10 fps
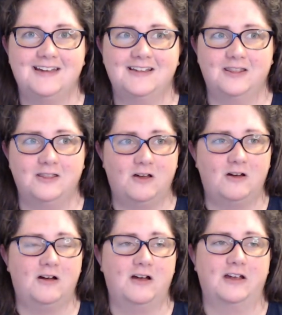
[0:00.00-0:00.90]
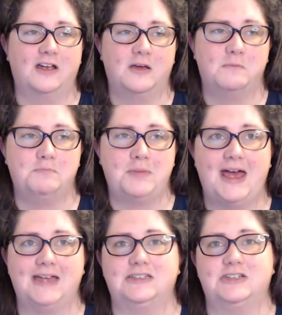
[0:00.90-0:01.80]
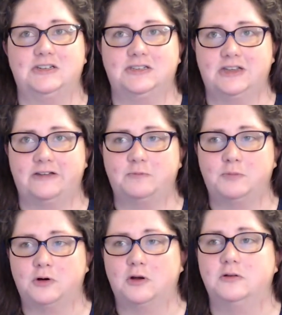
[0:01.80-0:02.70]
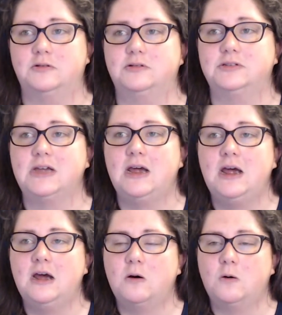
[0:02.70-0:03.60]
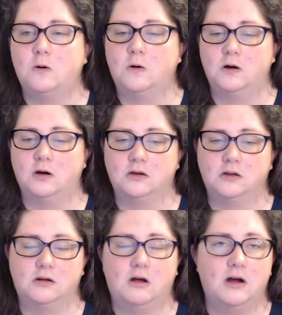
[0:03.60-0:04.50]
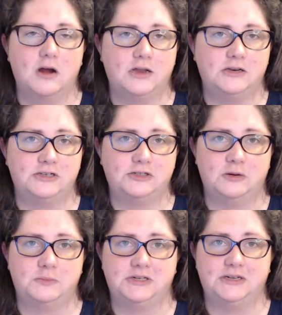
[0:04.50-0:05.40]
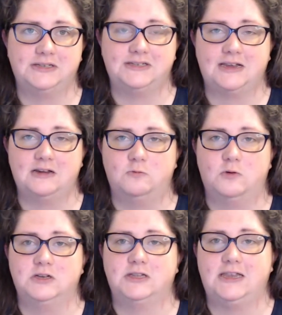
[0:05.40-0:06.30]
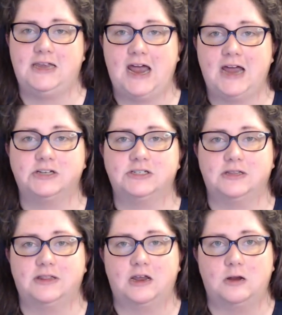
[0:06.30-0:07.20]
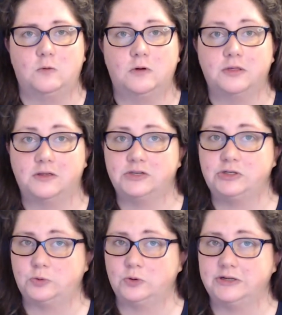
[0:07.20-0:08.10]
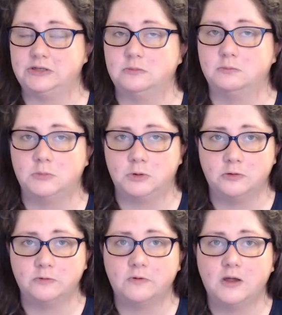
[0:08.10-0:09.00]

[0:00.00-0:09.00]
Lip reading: long passages of prose or long descriptions, they want the action, they want the story to move,